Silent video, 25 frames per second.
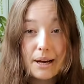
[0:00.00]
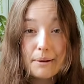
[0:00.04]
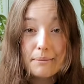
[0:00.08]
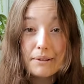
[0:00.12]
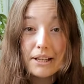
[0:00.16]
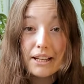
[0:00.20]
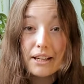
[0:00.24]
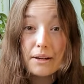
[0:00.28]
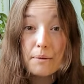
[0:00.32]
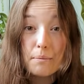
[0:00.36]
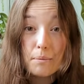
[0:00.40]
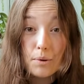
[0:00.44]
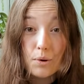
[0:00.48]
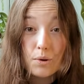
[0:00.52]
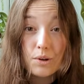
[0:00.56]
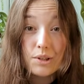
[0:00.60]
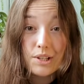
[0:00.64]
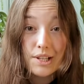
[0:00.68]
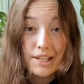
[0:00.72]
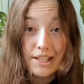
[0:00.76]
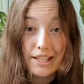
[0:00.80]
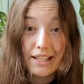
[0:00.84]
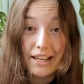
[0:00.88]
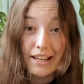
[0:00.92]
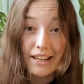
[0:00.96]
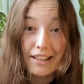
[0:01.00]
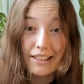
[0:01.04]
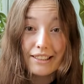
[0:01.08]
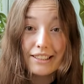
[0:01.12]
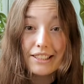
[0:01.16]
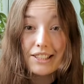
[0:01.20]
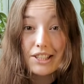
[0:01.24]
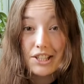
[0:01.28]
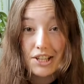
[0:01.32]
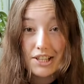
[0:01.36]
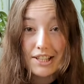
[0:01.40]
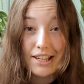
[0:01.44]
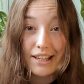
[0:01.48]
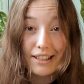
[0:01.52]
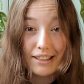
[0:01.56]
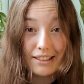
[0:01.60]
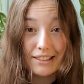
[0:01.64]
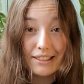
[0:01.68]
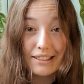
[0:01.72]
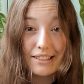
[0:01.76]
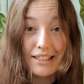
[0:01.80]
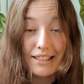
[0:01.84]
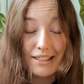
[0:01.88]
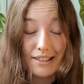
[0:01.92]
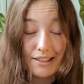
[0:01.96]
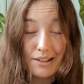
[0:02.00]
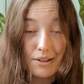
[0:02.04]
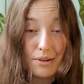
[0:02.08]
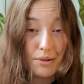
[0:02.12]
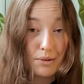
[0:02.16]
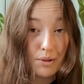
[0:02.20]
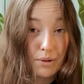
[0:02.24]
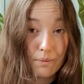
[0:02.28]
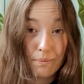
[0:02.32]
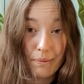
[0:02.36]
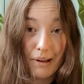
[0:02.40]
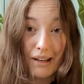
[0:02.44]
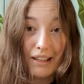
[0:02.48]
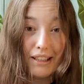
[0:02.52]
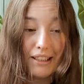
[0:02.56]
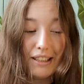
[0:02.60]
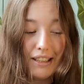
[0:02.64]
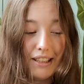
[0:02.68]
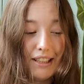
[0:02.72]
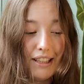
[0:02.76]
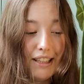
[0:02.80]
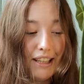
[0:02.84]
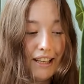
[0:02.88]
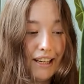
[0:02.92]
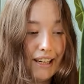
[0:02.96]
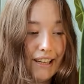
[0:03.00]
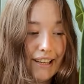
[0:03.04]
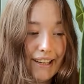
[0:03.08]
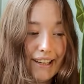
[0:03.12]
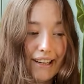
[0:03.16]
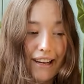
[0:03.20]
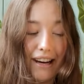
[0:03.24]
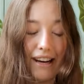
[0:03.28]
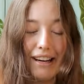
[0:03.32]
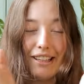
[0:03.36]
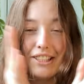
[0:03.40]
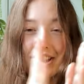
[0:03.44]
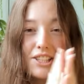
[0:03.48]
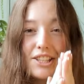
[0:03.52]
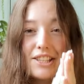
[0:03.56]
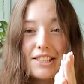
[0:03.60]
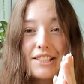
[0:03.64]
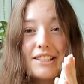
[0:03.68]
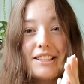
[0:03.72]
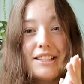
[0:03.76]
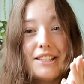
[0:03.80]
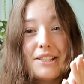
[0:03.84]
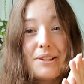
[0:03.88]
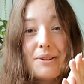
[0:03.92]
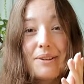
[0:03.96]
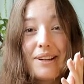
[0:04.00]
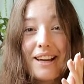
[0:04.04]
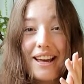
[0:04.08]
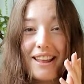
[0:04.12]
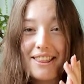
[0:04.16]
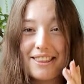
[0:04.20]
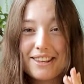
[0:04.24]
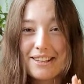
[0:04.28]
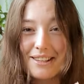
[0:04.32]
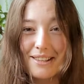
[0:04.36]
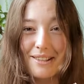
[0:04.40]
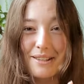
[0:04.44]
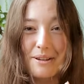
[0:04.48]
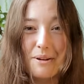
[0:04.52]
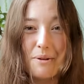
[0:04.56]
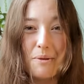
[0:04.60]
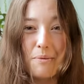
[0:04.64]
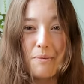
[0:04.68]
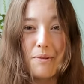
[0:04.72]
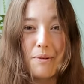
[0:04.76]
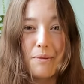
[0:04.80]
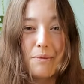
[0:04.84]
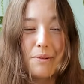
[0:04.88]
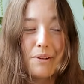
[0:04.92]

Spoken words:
I'm getting more scared each second that goes by and I just need to get this over